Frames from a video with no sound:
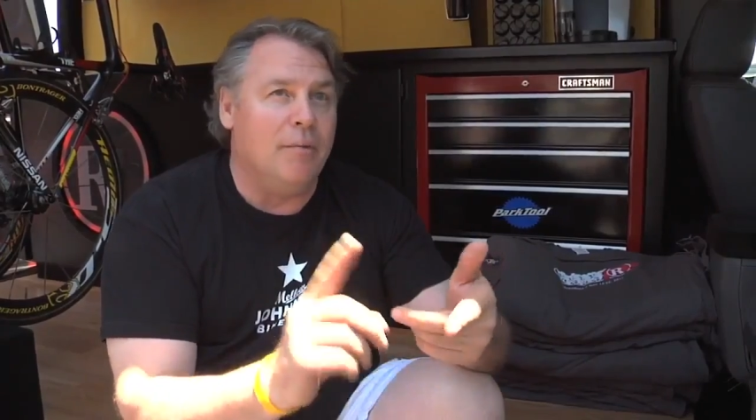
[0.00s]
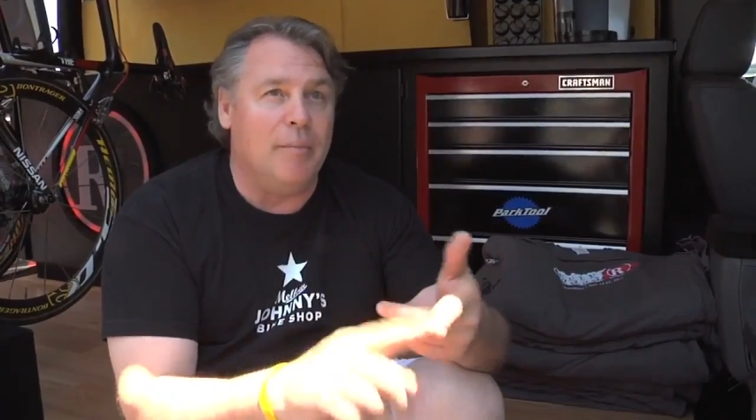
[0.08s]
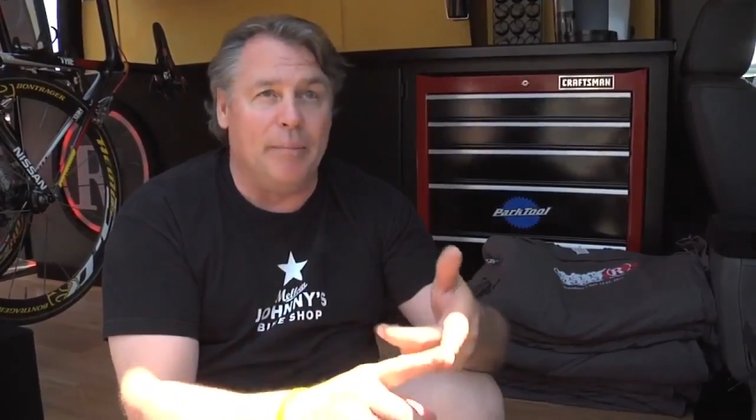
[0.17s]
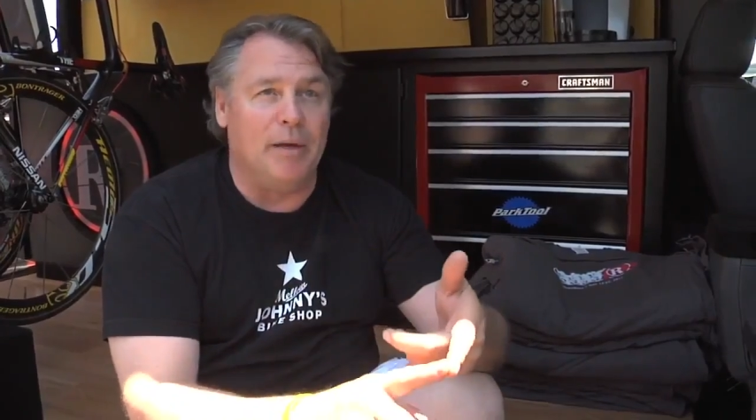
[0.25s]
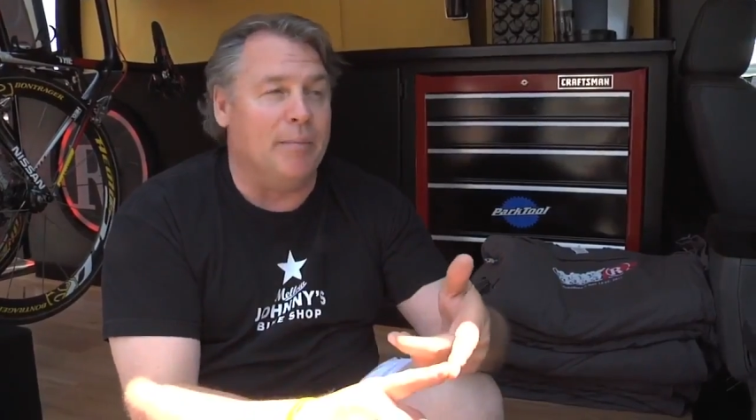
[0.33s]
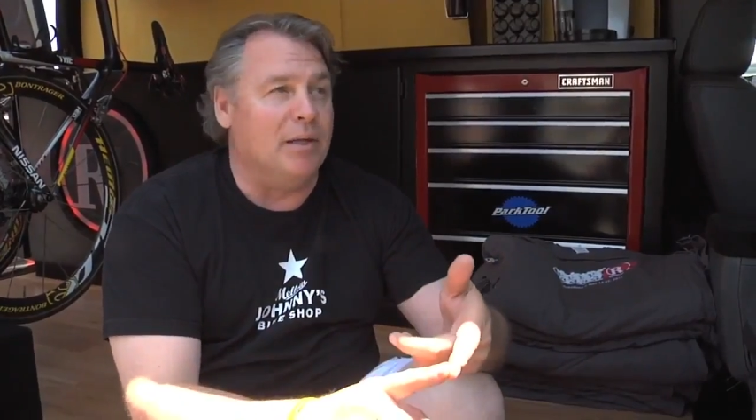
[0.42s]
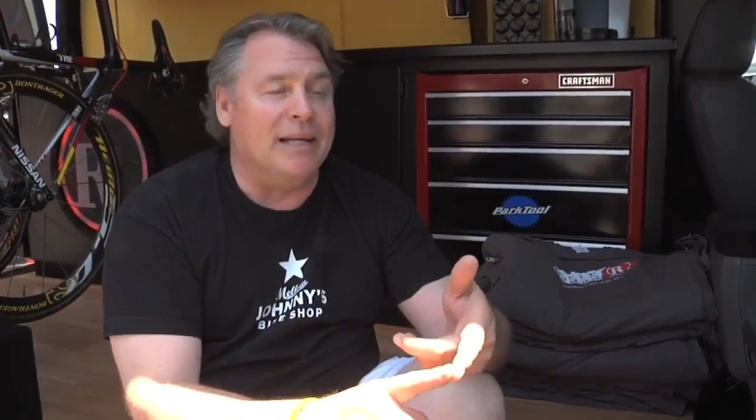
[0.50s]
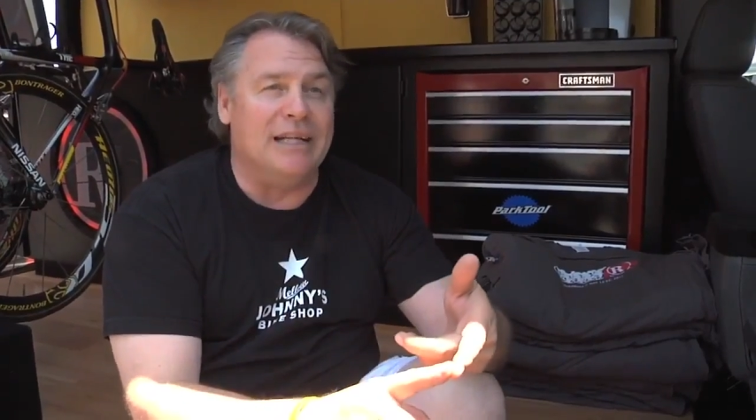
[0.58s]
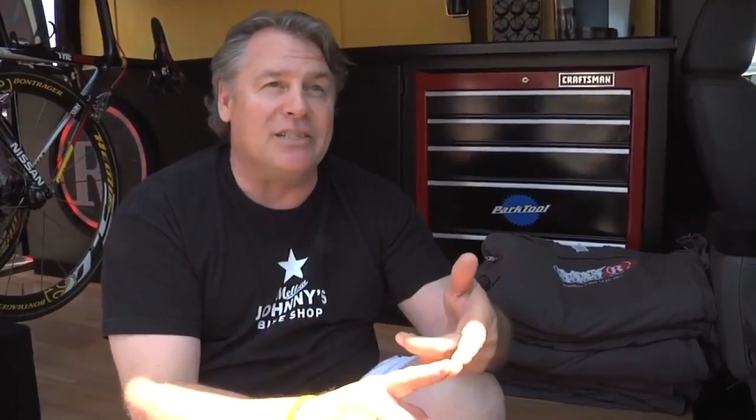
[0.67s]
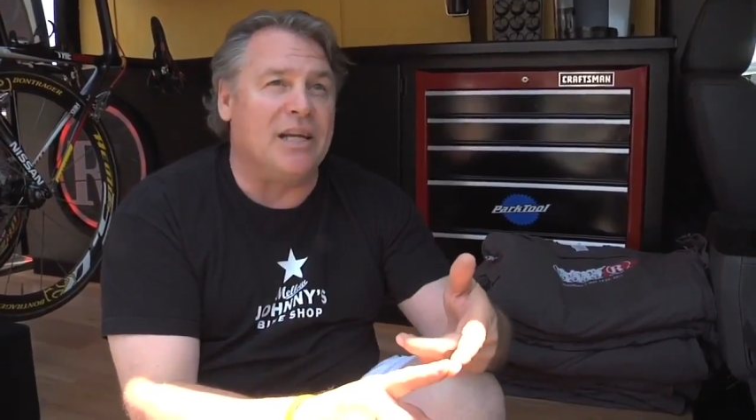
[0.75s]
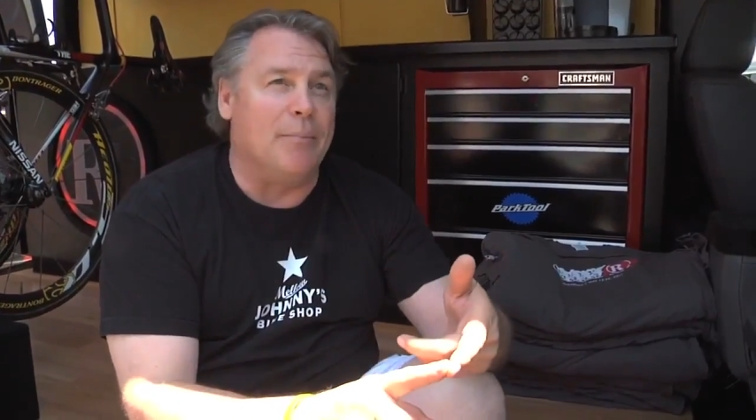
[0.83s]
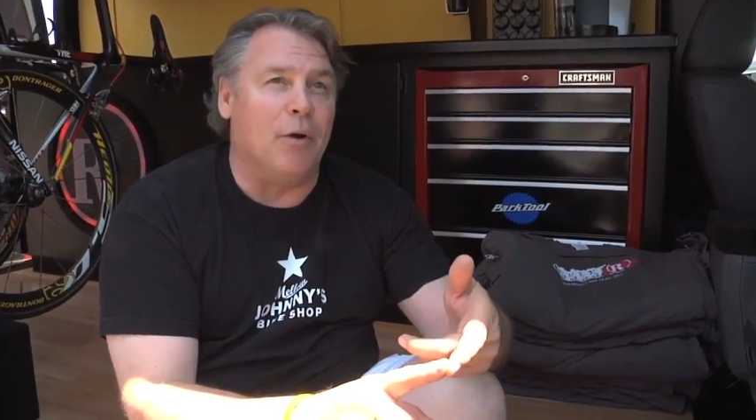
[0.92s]
maybe I'm a
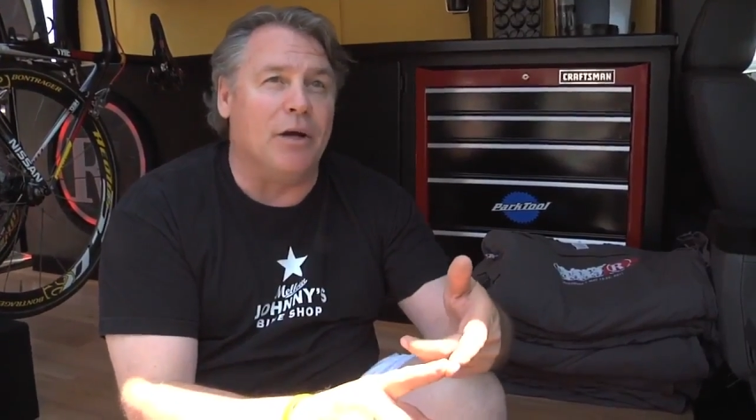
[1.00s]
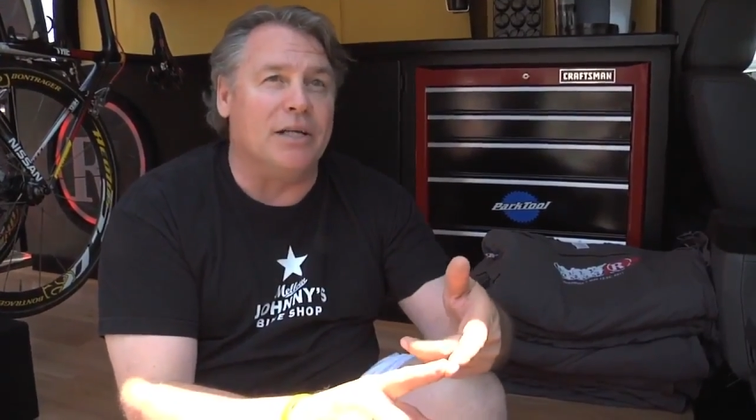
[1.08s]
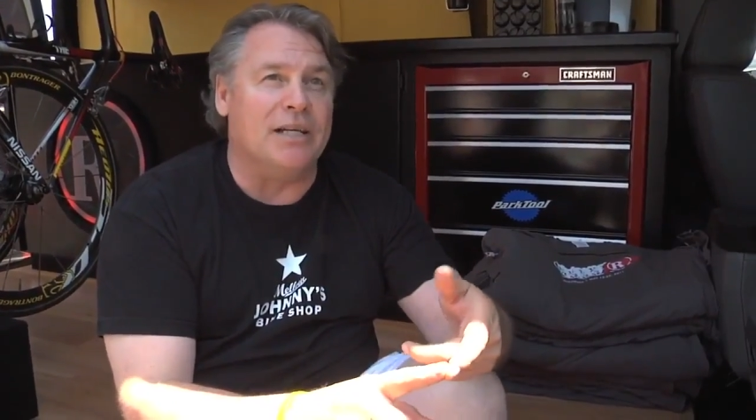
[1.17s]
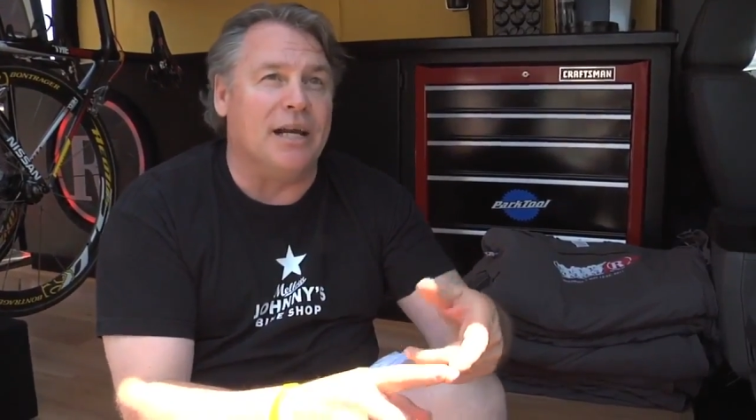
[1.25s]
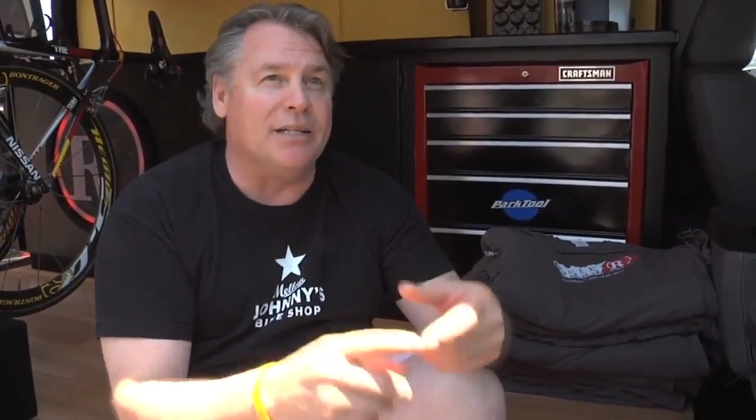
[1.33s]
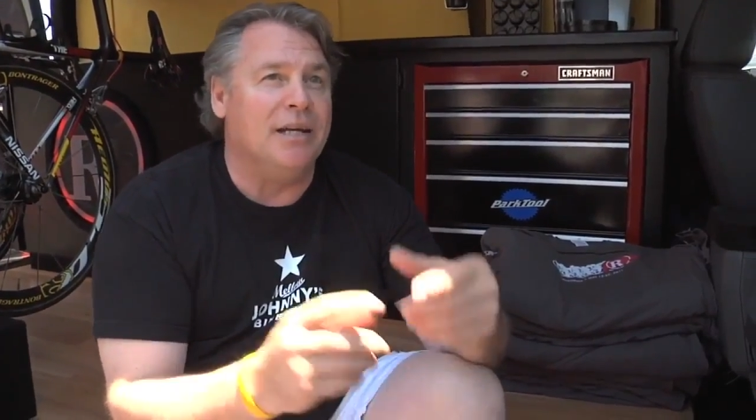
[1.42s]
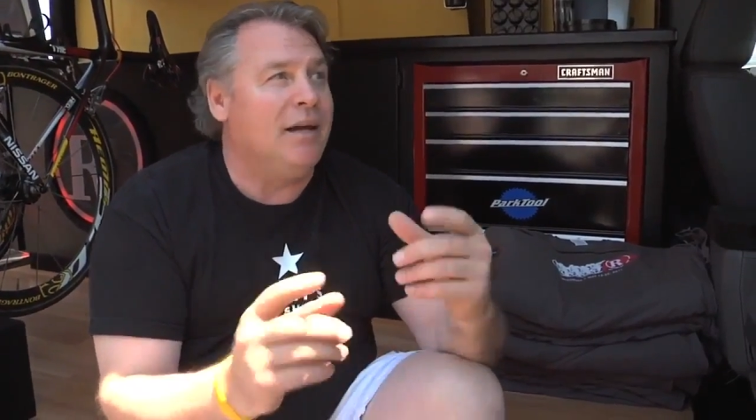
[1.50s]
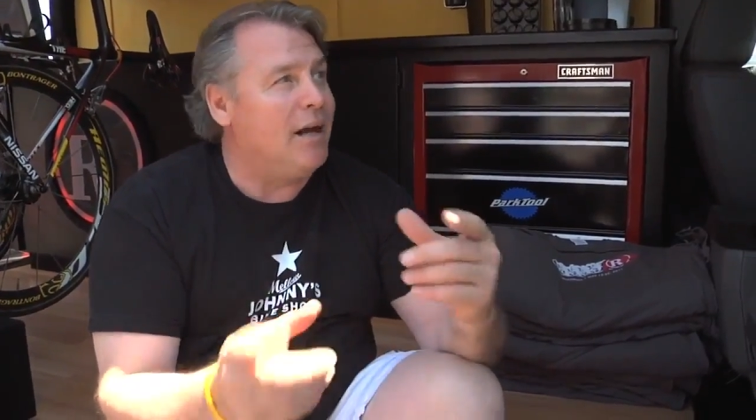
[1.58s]
landscape architect.